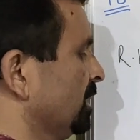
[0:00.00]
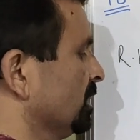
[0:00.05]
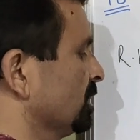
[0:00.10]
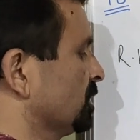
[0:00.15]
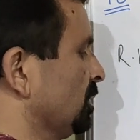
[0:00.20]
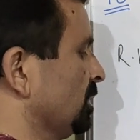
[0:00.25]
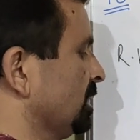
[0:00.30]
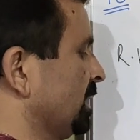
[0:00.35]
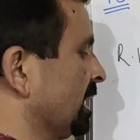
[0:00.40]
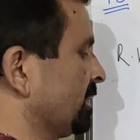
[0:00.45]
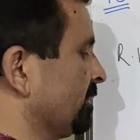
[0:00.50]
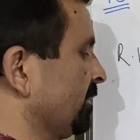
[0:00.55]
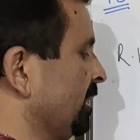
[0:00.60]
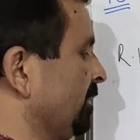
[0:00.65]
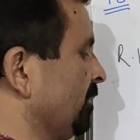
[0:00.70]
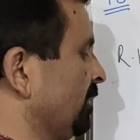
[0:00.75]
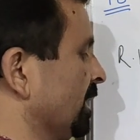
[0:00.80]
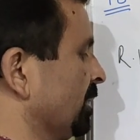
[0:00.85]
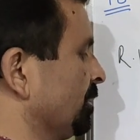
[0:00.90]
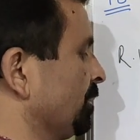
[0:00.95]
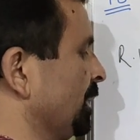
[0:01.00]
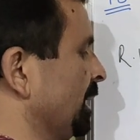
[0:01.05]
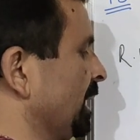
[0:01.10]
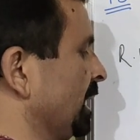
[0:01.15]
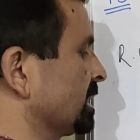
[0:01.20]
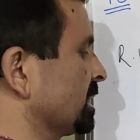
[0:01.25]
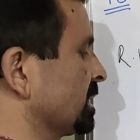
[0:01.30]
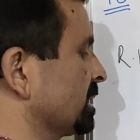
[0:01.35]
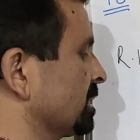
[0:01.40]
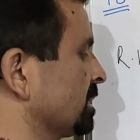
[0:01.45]
So that way 1
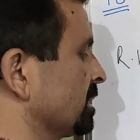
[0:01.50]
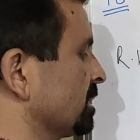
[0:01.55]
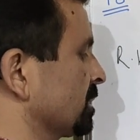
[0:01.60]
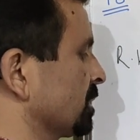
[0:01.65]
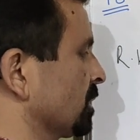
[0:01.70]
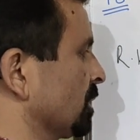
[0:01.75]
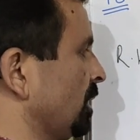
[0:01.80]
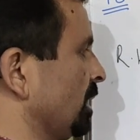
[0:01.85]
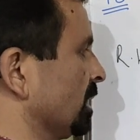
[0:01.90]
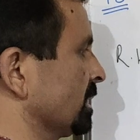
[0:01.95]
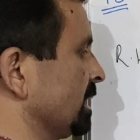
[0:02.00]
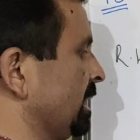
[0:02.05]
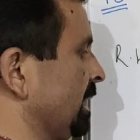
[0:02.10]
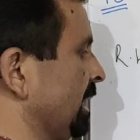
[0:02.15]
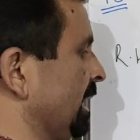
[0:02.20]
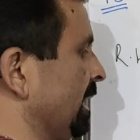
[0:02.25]
plus cos